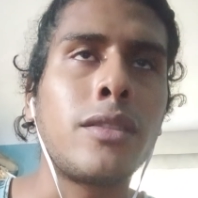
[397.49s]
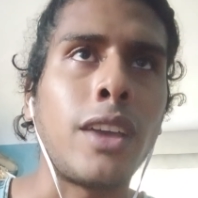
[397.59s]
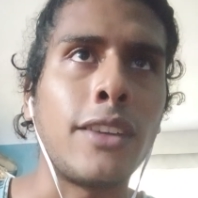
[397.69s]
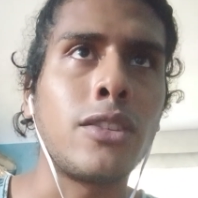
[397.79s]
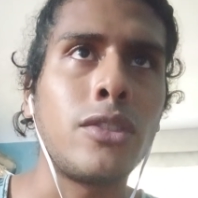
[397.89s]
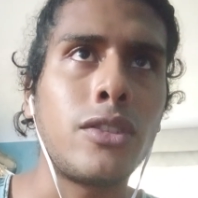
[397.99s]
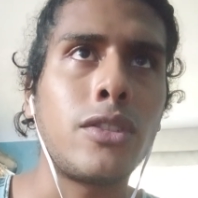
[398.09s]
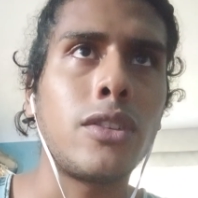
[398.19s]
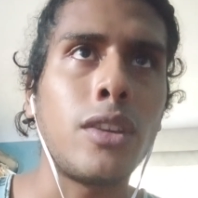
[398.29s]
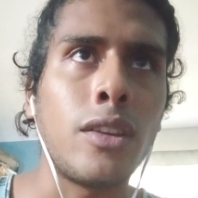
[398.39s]

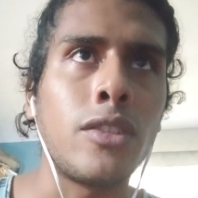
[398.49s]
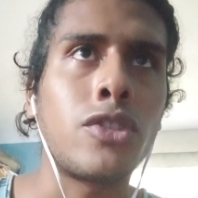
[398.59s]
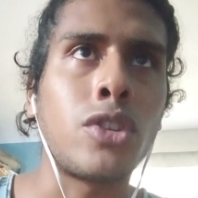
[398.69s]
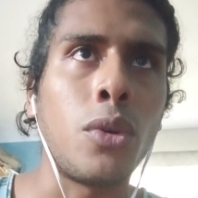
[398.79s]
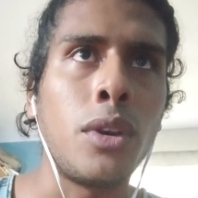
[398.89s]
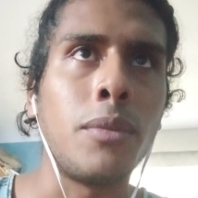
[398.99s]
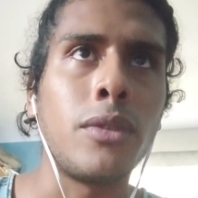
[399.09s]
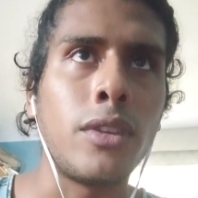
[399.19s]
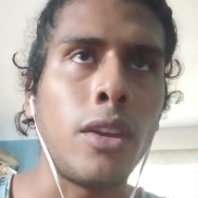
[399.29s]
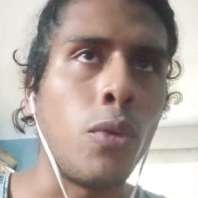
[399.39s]
Tyson's showing
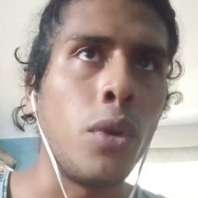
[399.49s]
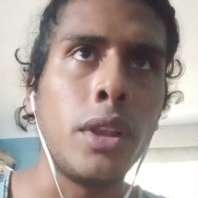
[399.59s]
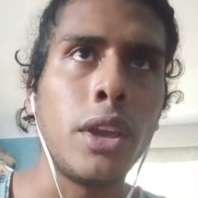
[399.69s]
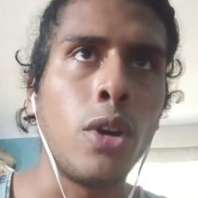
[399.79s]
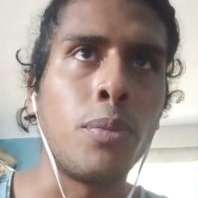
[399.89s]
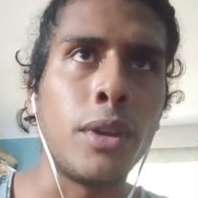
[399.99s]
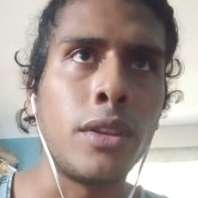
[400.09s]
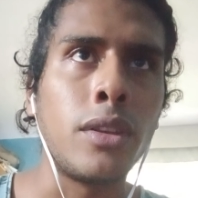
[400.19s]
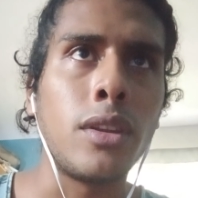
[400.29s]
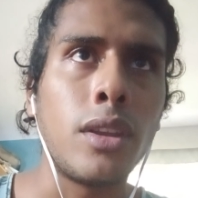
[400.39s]
him really
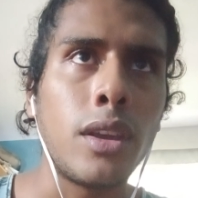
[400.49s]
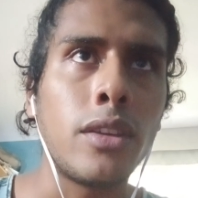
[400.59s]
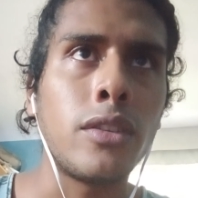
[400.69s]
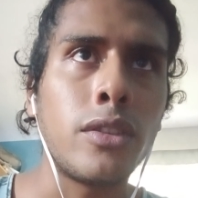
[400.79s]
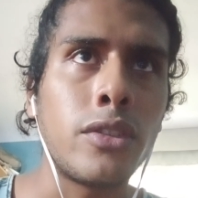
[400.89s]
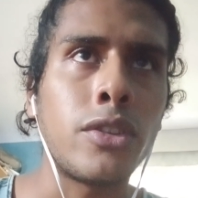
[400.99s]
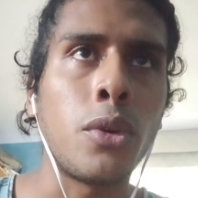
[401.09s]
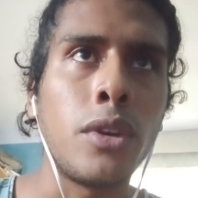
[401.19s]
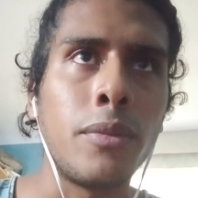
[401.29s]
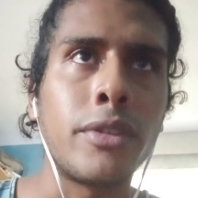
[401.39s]
open.
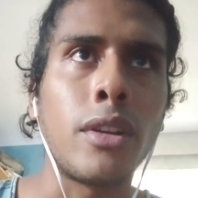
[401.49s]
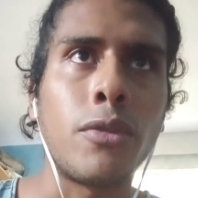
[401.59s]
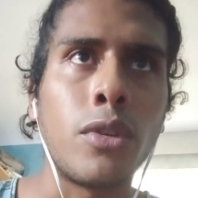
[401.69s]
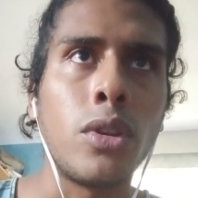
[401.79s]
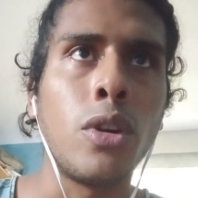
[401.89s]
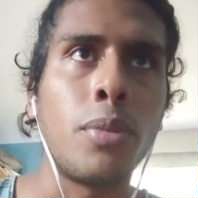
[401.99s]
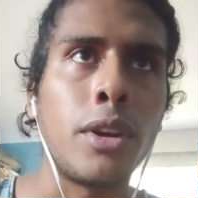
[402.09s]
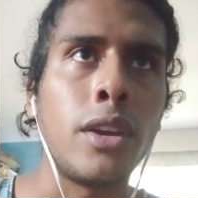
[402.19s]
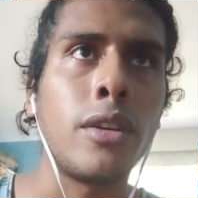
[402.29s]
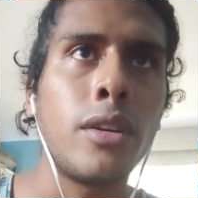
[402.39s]
Showing himself really
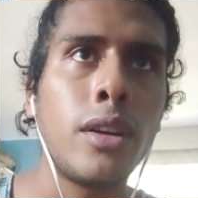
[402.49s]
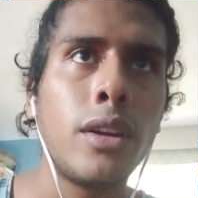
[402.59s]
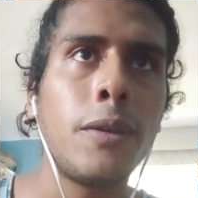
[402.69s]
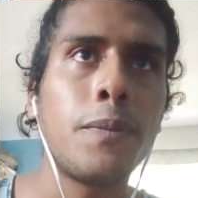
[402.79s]
open here.